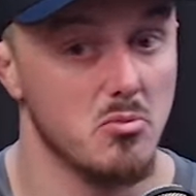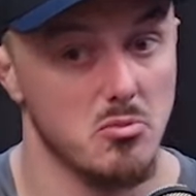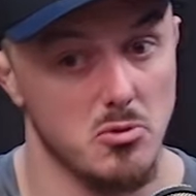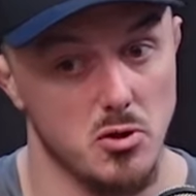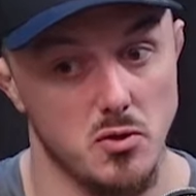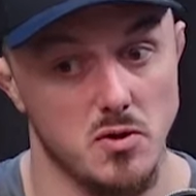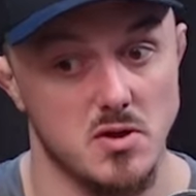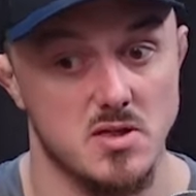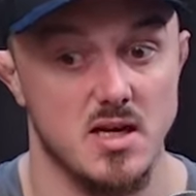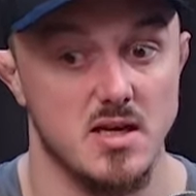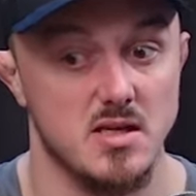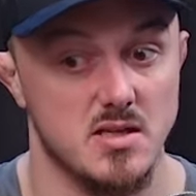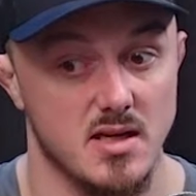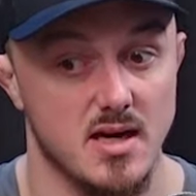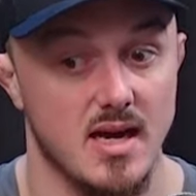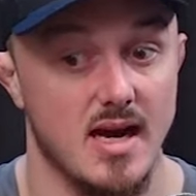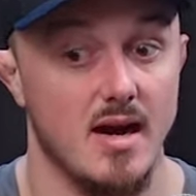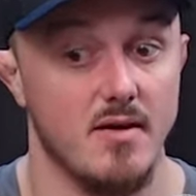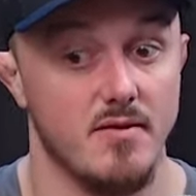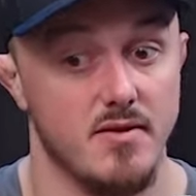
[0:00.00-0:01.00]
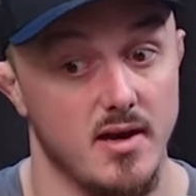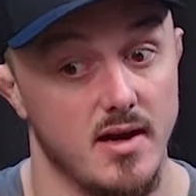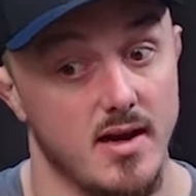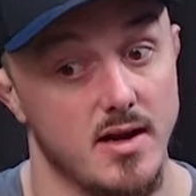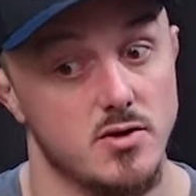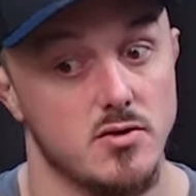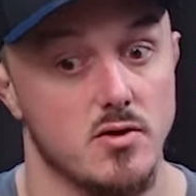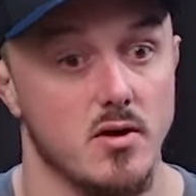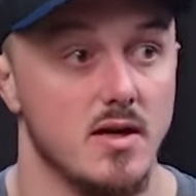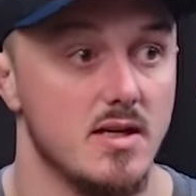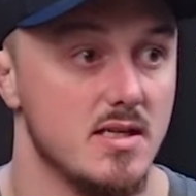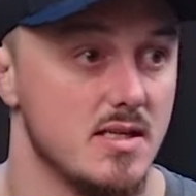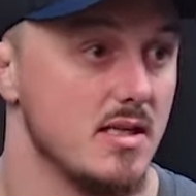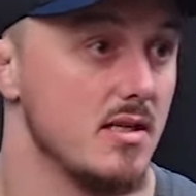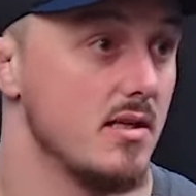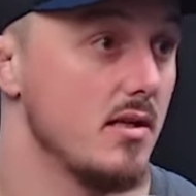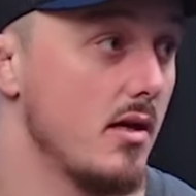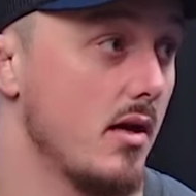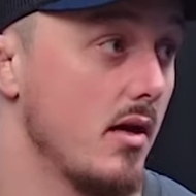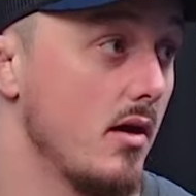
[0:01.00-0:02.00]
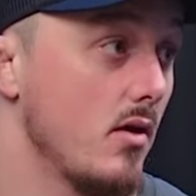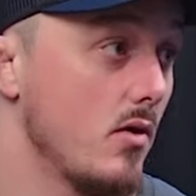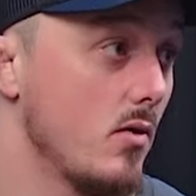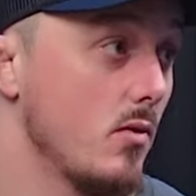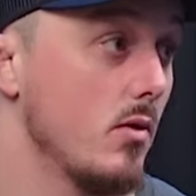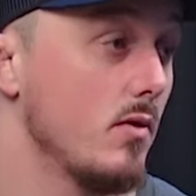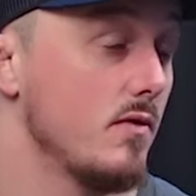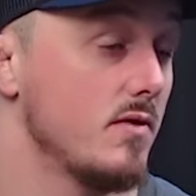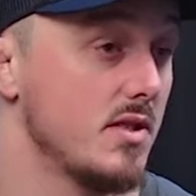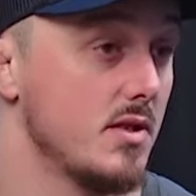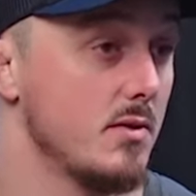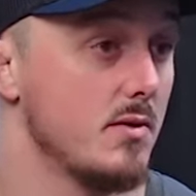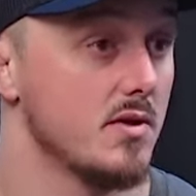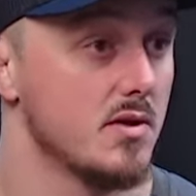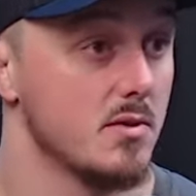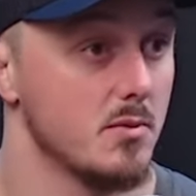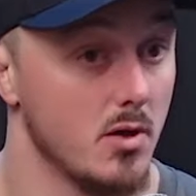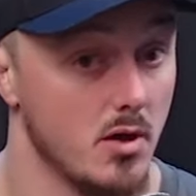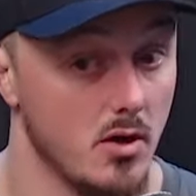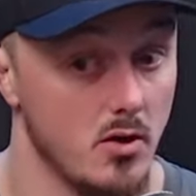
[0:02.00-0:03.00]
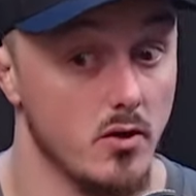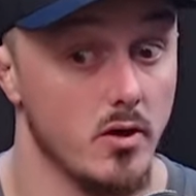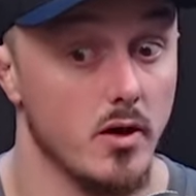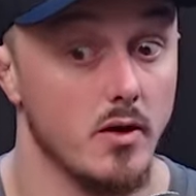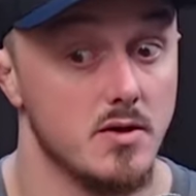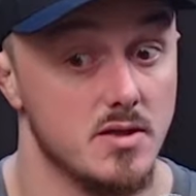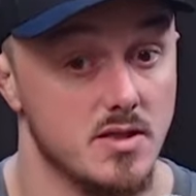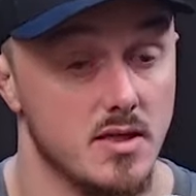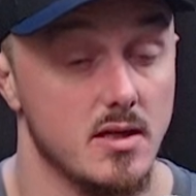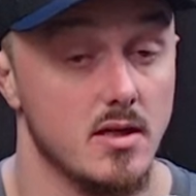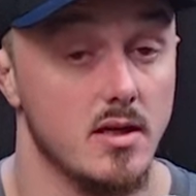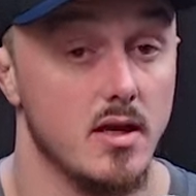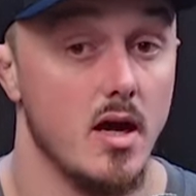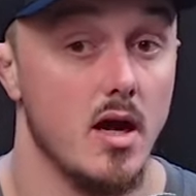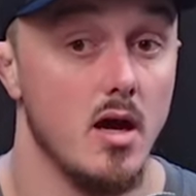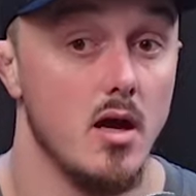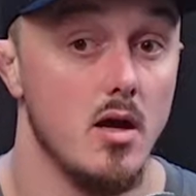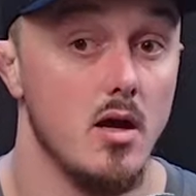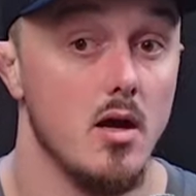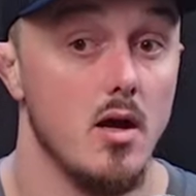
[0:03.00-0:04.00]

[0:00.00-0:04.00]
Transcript: Lucozade is going to have the electrolytes in there, along obviously with some glucose in there.